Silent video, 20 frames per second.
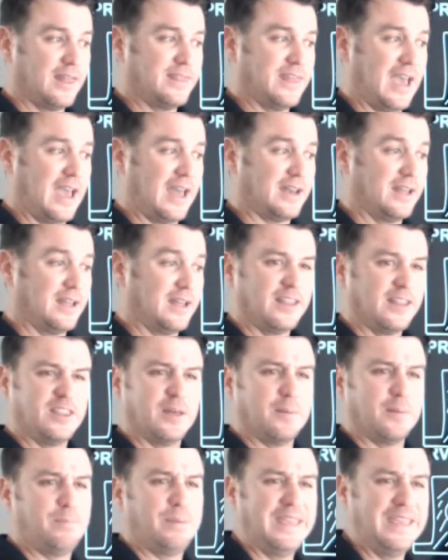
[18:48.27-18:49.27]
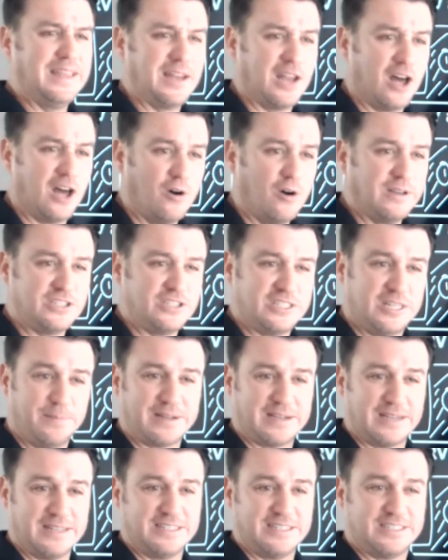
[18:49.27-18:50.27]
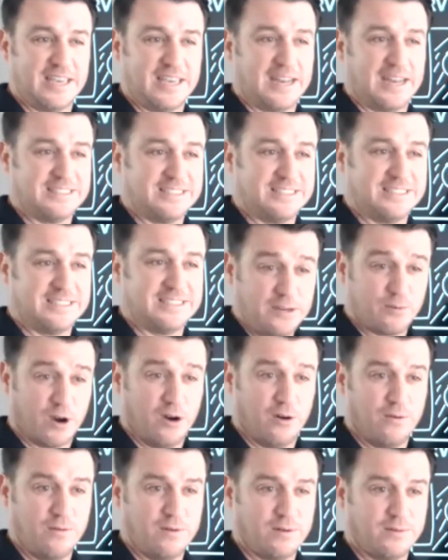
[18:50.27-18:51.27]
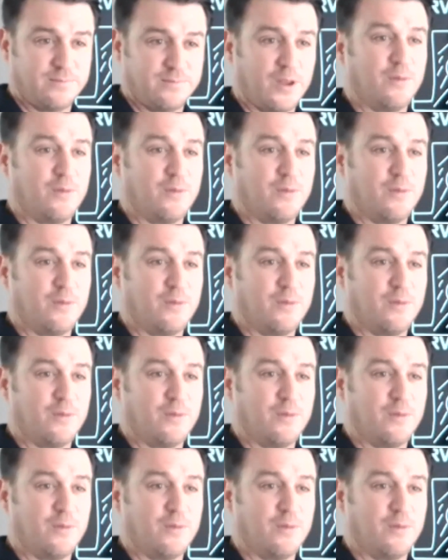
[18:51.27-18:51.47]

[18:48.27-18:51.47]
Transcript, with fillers: that the P low is typically set at zero.